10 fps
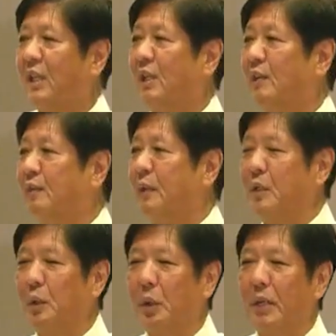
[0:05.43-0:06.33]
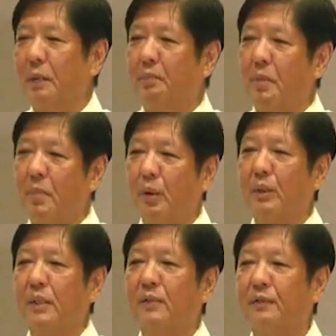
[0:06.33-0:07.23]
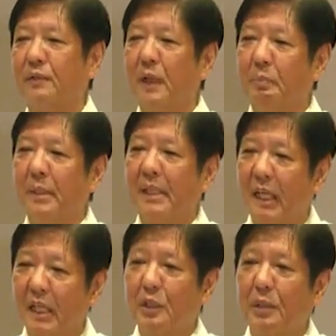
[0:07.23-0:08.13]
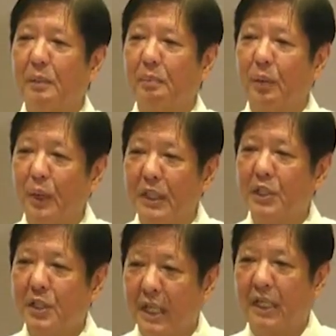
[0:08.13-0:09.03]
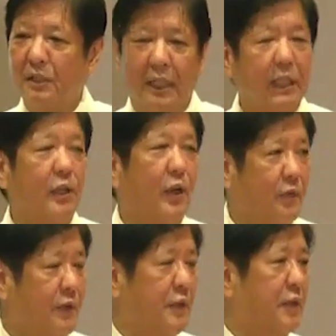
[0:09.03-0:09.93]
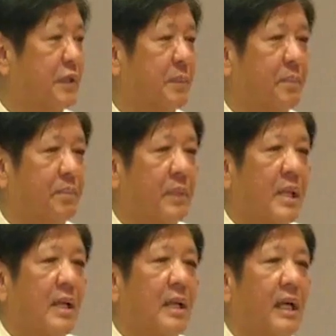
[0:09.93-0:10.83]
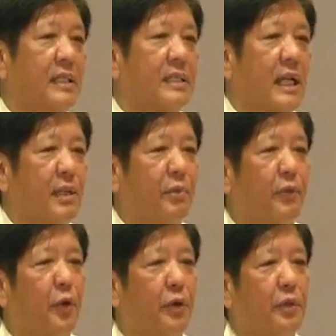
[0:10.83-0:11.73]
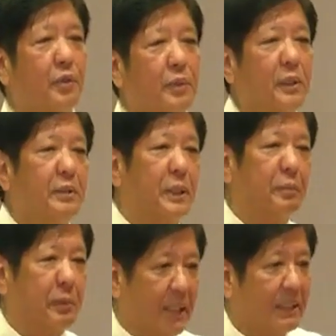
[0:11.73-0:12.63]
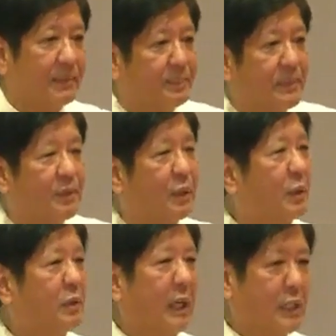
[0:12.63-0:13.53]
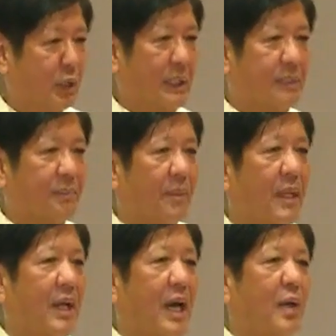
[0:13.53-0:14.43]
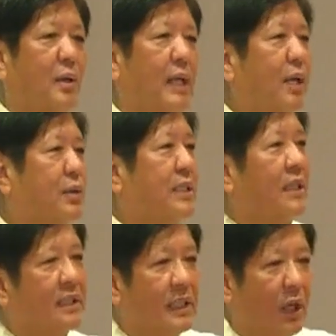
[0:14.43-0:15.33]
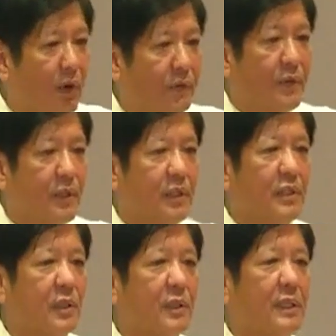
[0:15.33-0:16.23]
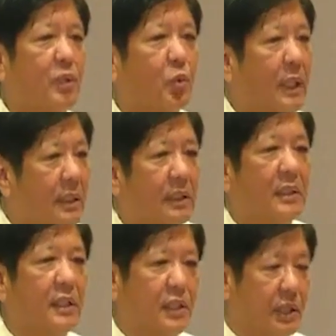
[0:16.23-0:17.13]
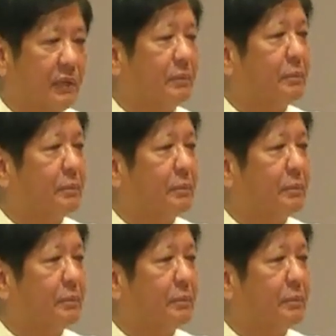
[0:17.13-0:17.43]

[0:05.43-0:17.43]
of the newly promoted Philippine National Police Star Rank Officers. I stand before you with great pride to congratulate our outstanding officers on their well-deserved